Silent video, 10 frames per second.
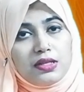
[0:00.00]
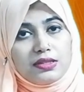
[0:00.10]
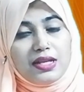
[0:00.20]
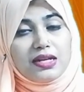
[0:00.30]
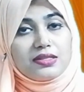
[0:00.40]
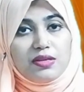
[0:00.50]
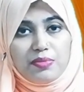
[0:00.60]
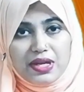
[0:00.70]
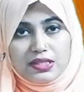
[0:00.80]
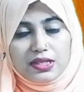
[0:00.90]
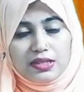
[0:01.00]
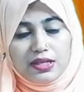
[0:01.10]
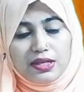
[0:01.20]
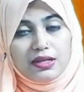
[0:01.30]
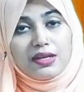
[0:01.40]
That's the basic
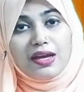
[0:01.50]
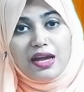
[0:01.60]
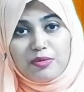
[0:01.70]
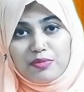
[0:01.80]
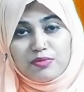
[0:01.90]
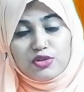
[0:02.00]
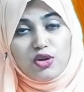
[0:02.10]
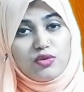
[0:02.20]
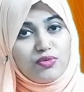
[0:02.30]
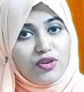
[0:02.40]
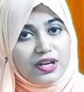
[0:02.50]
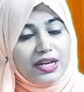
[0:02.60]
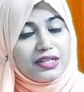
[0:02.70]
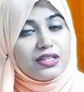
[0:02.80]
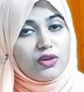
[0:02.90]
thing. And don't
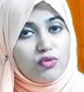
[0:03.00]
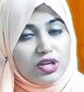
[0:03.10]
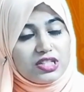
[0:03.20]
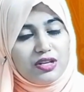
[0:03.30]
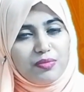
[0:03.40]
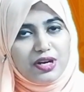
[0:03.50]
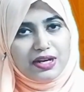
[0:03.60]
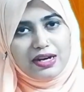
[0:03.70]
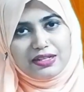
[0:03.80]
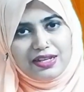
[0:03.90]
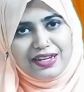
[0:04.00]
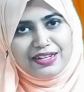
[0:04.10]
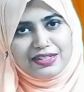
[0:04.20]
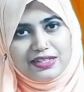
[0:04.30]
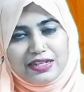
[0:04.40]
forget the question mark at the
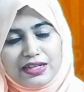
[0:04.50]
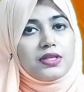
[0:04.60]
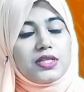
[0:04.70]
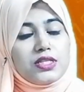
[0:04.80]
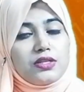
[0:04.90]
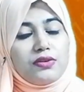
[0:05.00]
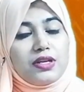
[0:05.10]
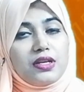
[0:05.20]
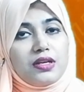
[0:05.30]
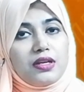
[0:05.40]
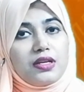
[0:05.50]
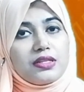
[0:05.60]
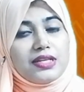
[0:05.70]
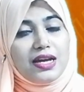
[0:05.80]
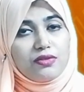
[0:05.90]
end. So in
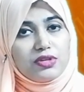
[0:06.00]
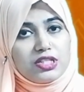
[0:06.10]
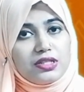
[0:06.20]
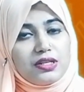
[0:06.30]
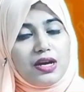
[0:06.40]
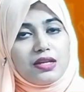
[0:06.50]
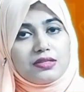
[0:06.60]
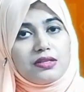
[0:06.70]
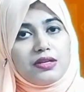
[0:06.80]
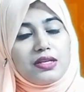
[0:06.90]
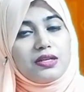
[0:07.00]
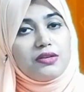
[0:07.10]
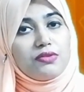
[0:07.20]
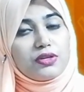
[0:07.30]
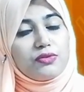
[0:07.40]
tag question answering,
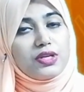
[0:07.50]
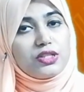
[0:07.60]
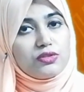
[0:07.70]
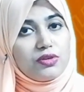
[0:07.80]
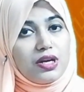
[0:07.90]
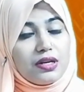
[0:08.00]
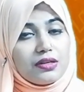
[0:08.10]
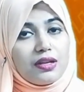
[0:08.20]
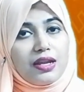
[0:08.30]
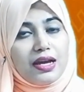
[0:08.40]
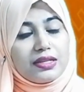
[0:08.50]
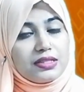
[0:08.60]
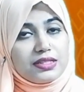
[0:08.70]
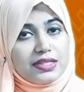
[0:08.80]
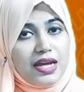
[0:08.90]
you are going to underline
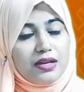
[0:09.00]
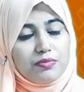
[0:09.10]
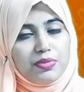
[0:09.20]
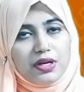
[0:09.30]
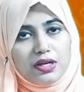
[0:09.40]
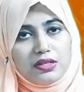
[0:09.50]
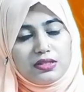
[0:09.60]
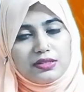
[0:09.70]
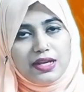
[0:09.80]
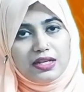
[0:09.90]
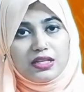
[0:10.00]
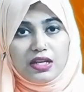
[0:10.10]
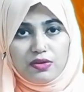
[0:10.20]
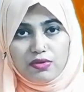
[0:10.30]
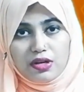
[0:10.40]
the tag part that
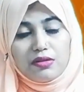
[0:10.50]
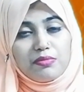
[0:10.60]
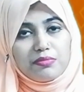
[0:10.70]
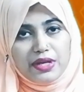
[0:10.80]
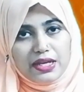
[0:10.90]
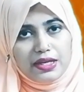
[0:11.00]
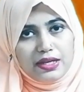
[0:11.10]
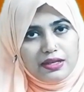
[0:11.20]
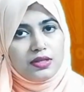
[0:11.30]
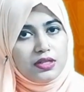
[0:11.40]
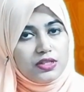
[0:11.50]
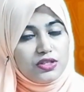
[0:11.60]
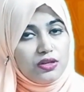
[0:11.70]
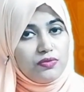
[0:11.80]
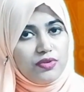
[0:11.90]
you are making.
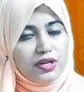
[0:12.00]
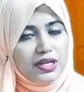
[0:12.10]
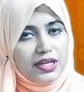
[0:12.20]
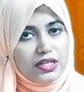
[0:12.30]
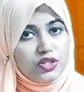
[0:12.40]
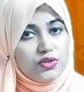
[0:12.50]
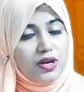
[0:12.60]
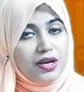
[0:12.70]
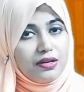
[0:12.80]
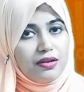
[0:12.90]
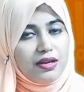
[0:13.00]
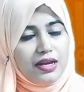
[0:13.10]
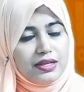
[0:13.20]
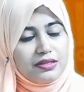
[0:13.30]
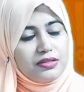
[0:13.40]
Don't forget to
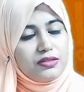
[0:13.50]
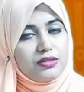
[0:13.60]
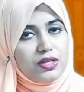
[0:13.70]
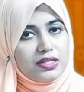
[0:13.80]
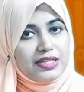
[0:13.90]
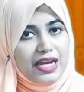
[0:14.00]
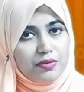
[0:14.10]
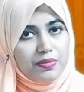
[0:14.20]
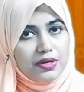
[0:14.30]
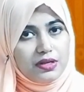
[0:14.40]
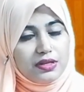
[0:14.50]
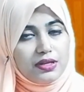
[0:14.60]
underline the tag part.